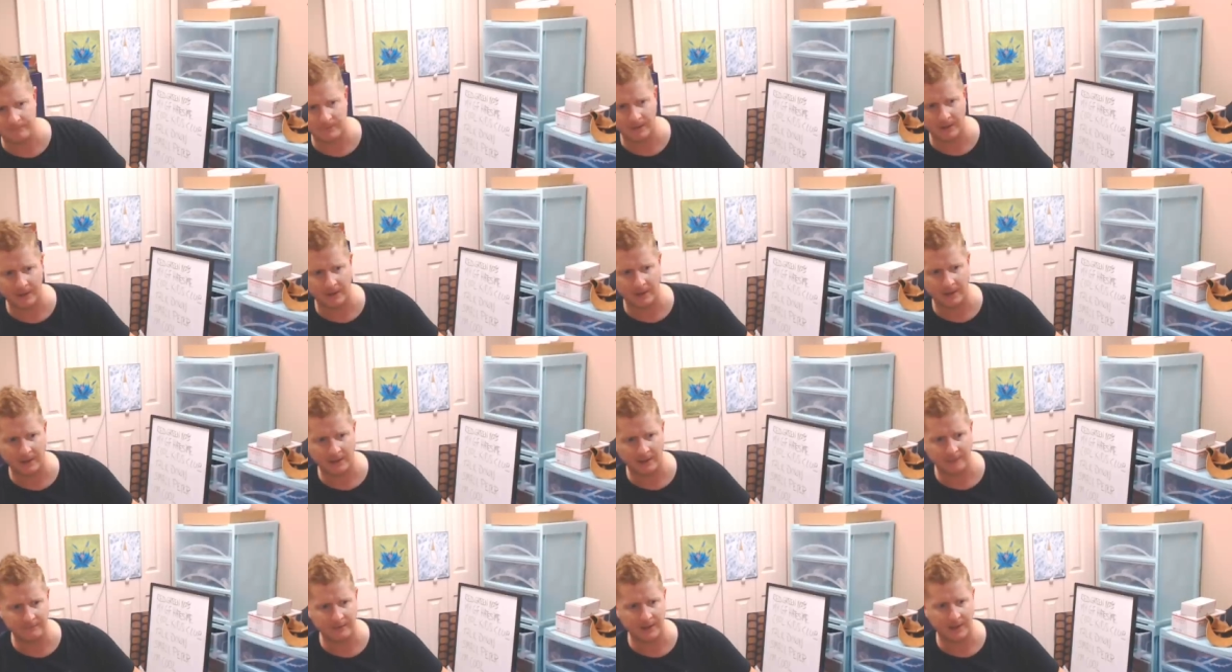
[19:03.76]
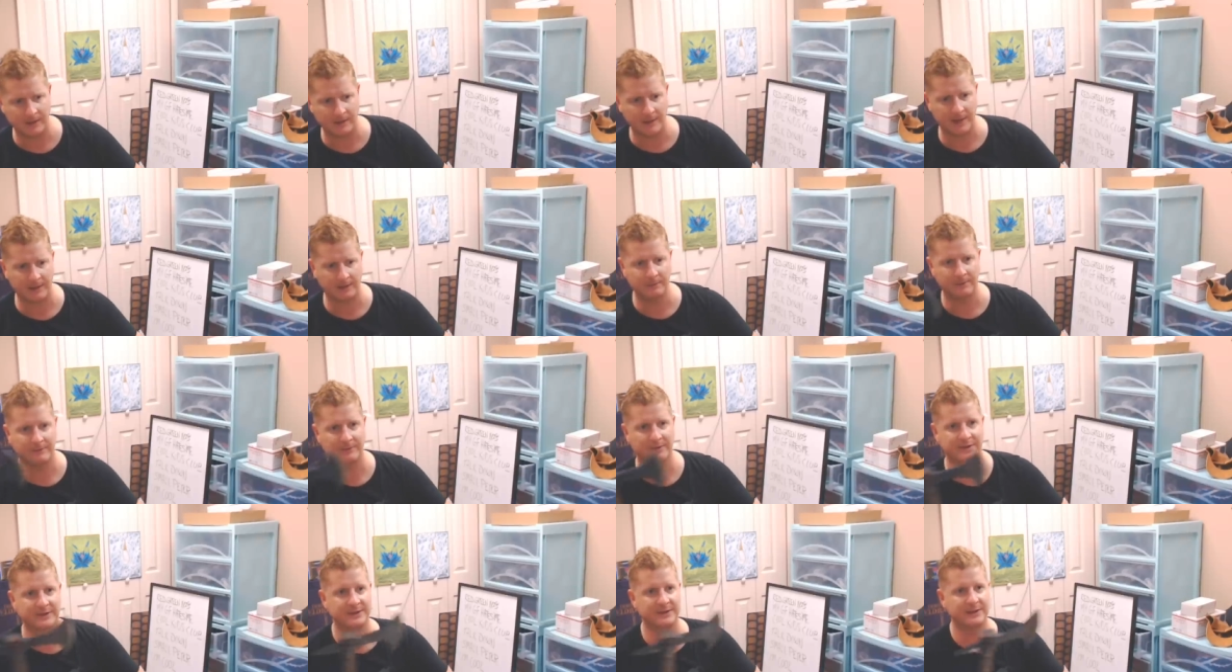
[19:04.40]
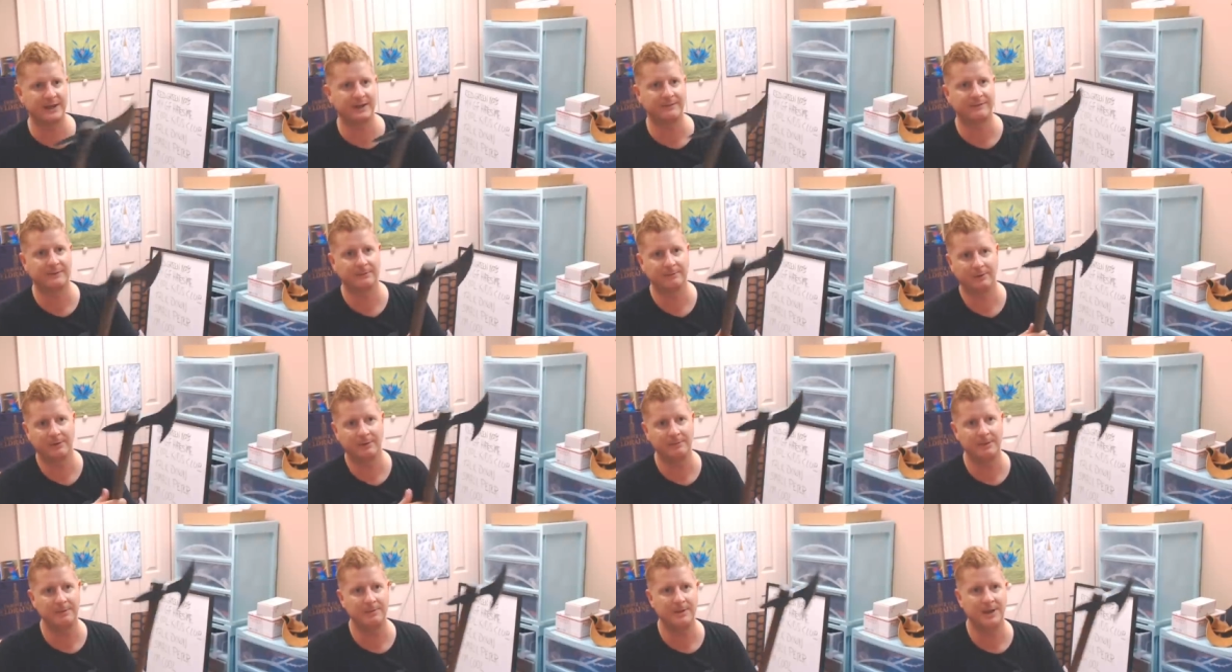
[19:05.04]
Uh, yeah, you're not going to be able to see. after. well,
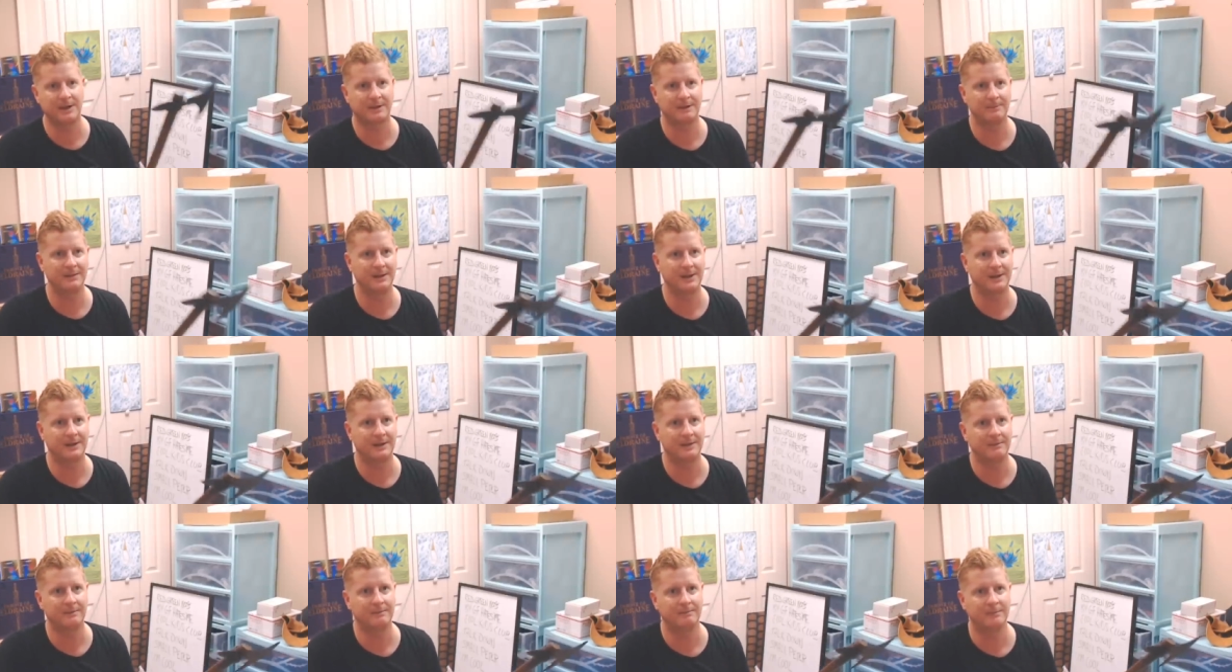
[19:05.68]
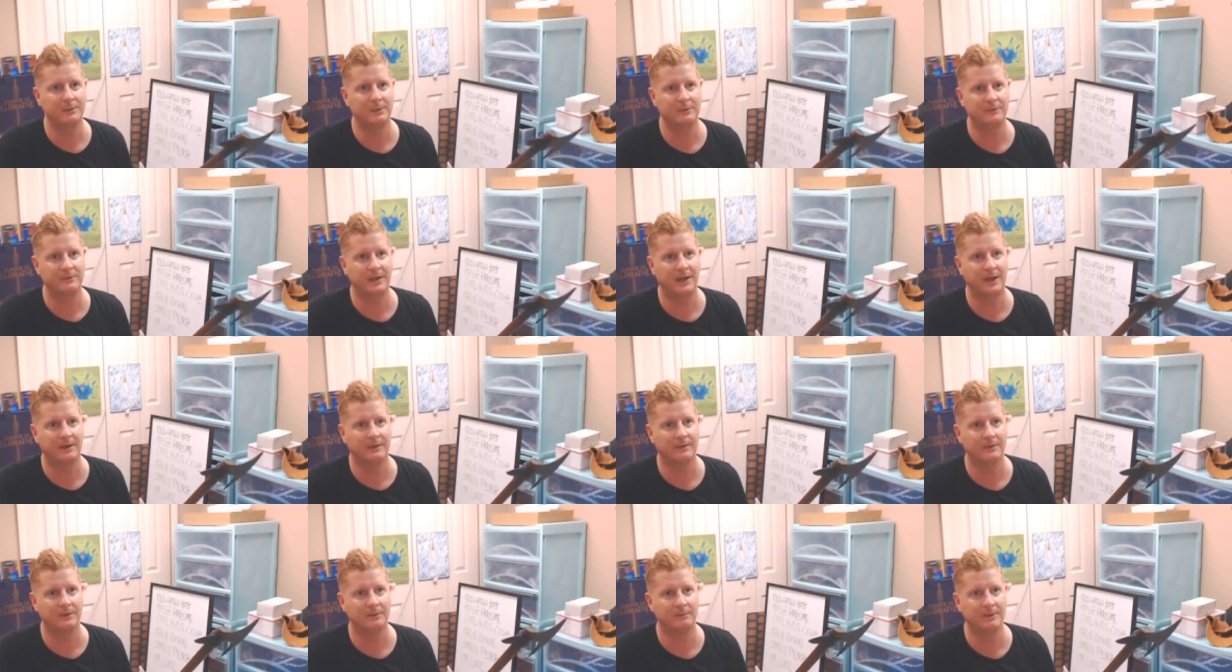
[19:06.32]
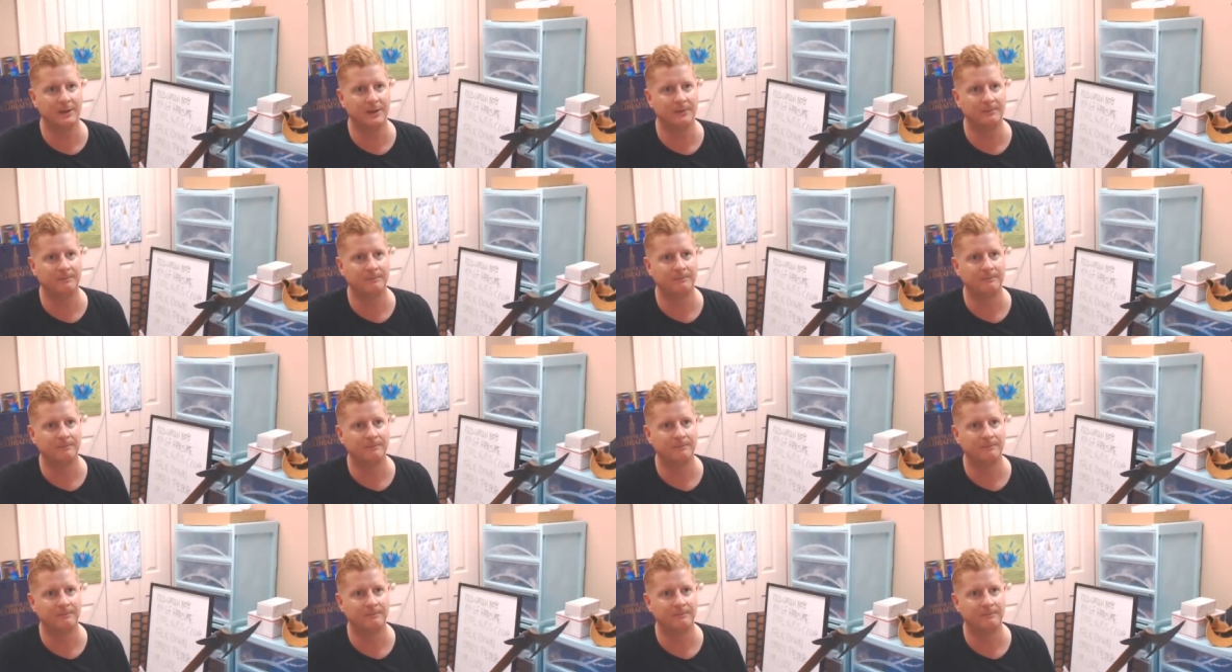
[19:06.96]
maybe I can make it move down a little bit.